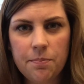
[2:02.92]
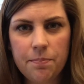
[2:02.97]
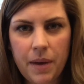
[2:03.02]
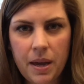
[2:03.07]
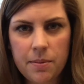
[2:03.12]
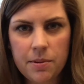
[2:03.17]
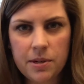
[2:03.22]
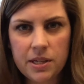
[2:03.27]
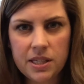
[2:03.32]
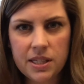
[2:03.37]

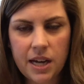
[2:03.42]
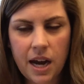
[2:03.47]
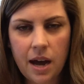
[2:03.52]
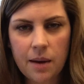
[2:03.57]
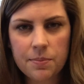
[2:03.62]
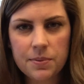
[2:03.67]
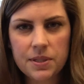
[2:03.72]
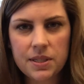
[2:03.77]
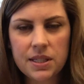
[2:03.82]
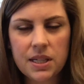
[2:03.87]
baby
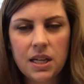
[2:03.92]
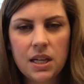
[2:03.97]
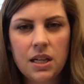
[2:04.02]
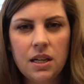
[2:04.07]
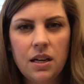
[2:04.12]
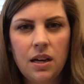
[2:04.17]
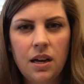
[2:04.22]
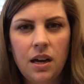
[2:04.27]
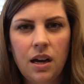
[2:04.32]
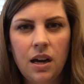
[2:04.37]
steps,
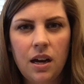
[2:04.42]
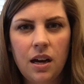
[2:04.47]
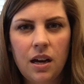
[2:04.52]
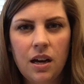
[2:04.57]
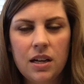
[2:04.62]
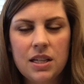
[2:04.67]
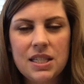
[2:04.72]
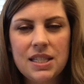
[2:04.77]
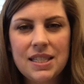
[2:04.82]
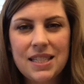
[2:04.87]

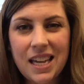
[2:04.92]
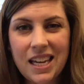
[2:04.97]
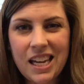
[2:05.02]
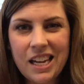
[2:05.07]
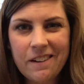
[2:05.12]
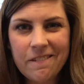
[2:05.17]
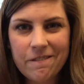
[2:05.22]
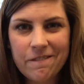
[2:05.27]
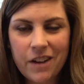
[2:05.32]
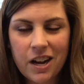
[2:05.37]

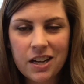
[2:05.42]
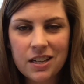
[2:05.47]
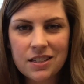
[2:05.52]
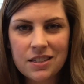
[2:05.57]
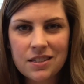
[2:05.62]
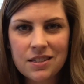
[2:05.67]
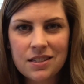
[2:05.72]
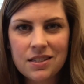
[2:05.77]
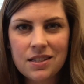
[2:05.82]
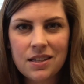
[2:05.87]
sinking
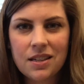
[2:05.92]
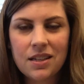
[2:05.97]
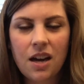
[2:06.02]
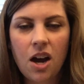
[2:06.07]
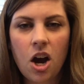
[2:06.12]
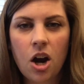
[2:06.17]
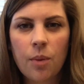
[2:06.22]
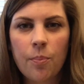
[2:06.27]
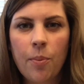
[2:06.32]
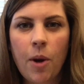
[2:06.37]
funds
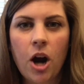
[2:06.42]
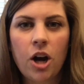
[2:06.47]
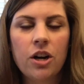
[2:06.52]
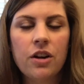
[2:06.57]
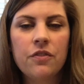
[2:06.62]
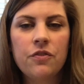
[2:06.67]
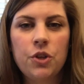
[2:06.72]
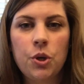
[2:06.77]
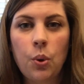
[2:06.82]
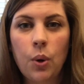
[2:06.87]
are part
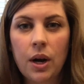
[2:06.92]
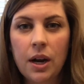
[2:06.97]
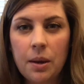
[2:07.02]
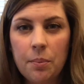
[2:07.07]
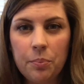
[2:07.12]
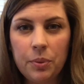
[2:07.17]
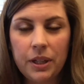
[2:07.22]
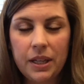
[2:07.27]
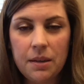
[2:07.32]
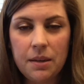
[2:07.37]
of your
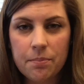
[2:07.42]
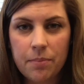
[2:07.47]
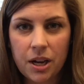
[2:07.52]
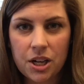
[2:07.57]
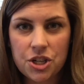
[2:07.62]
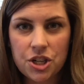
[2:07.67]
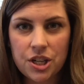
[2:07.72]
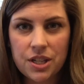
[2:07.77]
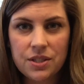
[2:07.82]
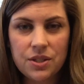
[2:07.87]
complete
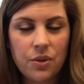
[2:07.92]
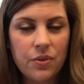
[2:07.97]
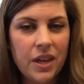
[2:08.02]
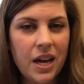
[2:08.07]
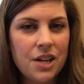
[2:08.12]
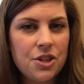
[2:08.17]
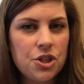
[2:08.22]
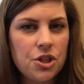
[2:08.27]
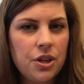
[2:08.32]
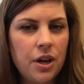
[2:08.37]
budget. So
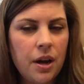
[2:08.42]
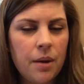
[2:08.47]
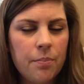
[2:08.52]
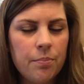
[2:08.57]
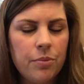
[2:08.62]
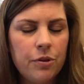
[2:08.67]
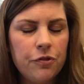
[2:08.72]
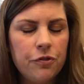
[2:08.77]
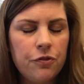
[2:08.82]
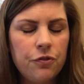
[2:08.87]
that should come
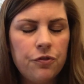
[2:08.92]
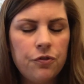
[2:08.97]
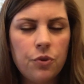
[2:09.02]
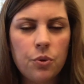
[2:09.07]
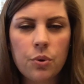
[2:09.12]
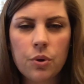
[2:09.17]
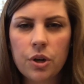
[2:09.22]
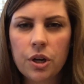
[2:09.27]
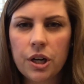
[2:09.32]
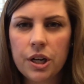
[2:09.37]

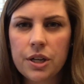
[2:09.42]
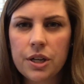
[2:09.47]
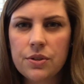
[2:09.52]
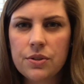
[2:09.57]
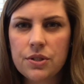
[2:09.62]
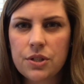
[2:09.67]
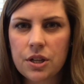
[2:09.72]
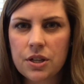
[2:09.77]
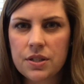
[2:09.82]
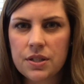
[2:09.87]
before you
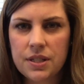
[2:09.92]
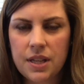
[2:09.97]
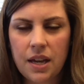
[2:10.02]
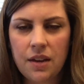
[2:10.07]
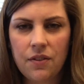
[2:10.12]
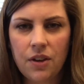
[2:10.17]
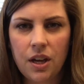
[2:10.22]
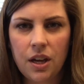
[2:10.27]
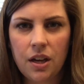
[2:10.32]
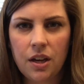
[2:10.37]
start
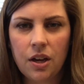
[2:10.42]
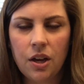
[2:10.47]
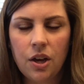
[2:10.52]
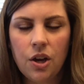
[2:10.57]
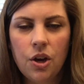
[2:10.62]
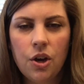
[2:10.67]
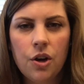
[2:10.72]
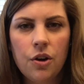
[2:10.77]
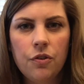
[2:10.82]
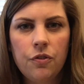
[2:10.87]
saving
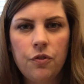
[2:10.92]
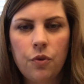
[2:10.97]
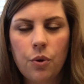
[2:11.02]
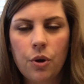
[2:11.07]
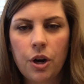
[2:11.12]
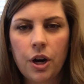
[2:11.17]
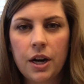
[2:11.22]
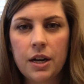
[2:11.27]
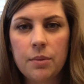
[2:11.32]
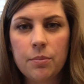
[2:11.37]

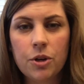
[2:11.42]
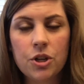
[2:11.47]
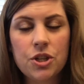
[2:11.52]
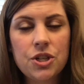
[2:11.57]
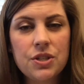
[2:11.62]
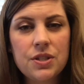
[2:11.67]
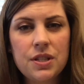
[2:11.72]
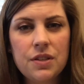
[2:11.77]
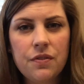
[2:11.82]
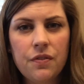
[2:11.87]
for an
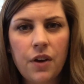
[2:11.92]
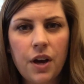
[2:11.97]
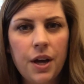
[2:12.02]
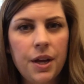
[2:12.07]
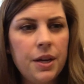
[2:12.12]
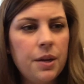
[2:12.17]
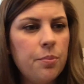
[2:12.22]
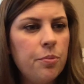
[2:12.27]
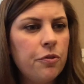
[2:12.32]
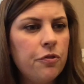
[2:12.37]
emergency
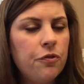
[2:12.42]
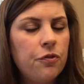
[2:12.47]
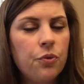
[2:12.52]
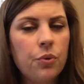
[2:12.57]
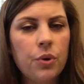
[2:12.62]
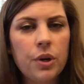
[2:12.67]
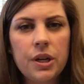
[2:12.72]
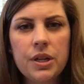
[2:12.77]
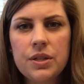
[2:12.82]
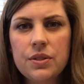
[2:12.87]
fund,
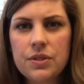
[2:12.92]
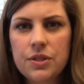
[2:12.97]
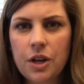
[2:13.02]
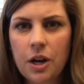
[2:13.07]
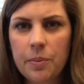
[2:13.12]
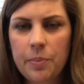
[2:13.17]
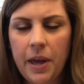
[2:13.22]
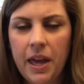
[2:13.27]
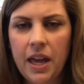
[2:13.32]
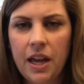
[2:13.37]
before you
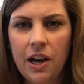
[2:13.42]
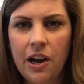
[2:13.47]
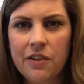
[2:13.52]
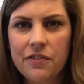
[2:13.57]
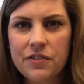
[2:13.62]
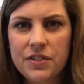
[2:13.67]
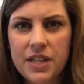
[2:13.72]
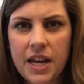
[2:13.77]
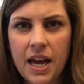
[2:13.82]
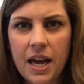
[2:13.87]
start paying
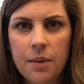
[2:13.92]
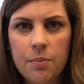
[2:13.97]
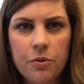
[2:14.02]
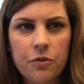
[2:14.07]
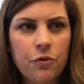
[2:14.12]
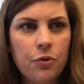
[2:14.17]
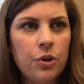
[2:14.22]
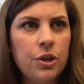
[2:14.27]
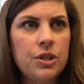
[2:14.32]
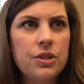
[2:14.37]
off debt,
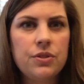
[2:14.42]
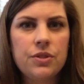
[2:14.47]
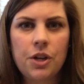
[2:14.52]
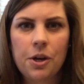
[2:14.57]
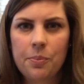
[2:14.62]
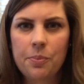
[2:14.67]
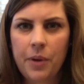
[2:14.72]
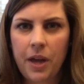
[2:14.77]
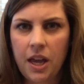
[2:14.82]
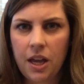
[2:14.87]
before you
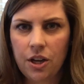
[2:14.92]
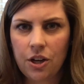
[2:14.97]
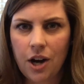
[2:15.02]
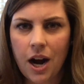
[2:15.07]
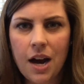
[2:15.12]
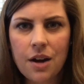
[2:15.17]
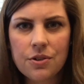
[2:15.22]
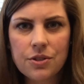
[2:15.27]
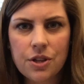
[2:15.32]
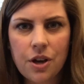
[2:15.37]
start paying your
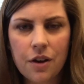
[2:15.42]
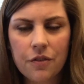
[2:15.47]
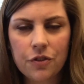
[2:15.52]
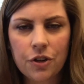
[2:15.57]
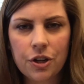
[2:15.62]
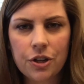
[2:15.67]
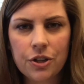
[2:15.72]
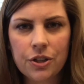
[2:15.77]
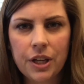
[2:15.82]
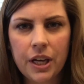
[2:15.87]
house off
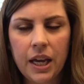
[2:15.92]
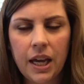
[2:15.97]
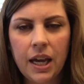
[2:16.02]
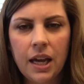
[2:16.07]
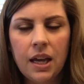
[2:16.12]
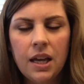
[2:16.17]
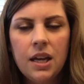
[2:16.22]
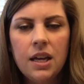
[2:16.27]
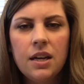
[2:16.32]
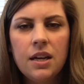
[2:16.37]
early.